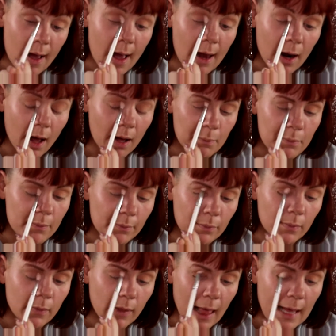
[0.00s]
and I'm
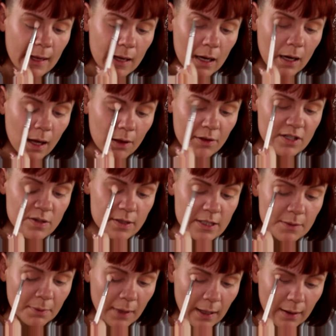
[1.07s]
liking how this
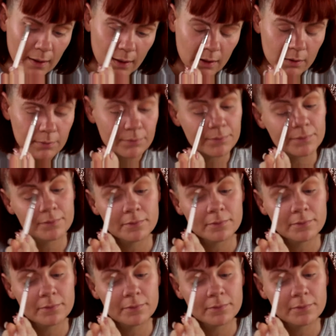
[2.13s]
one's blending.